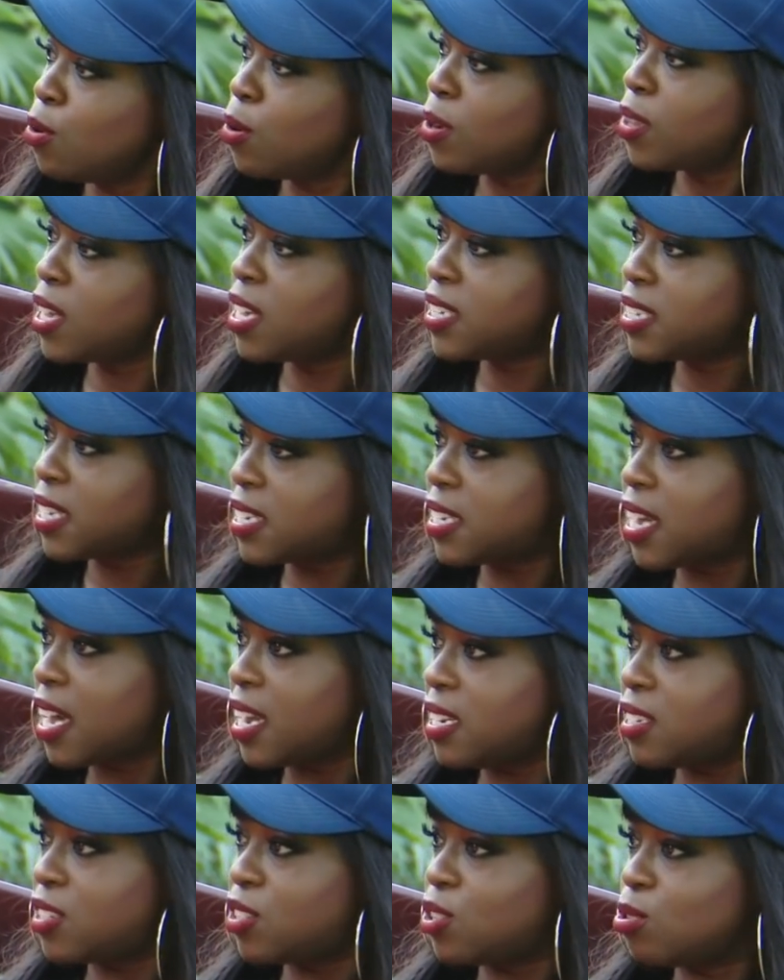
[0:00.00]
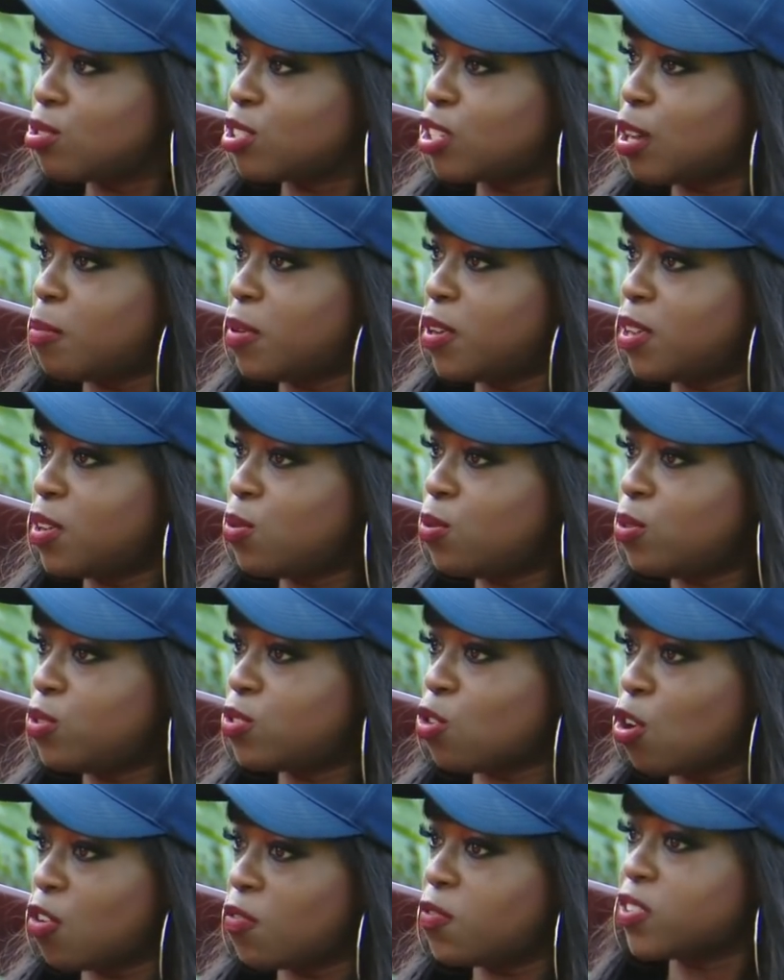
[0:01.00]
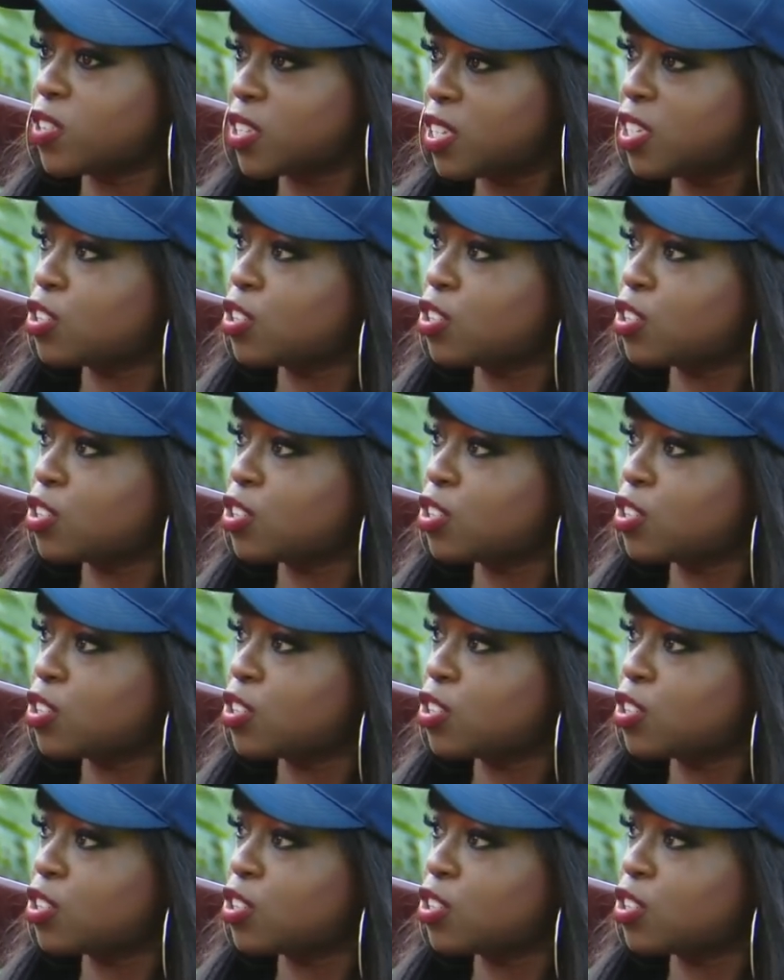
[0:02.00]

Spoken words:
things are tight. Somebody who's obviously